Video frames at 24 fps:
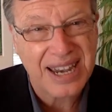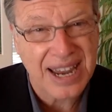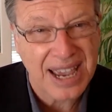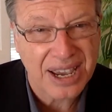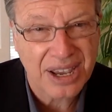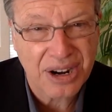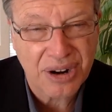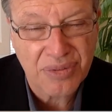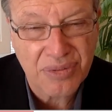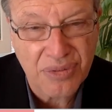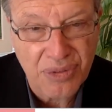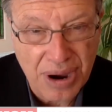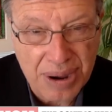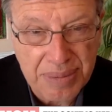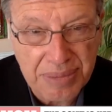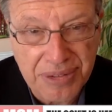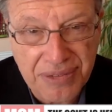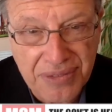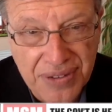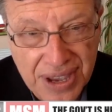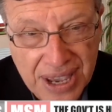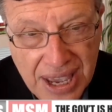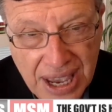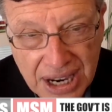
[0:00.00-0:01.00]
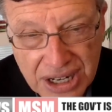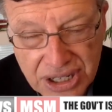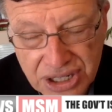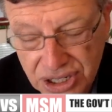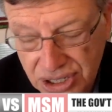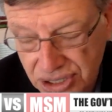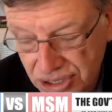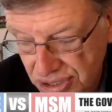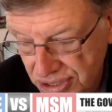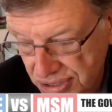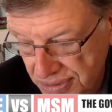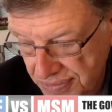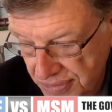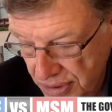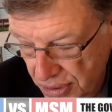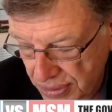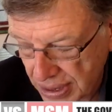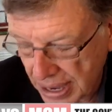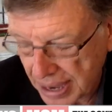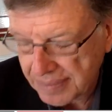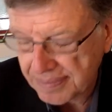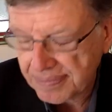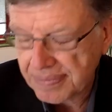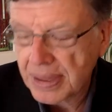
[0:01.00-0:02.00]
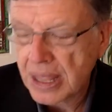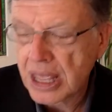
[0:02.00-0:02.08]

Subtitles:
negative ramifications. Okay.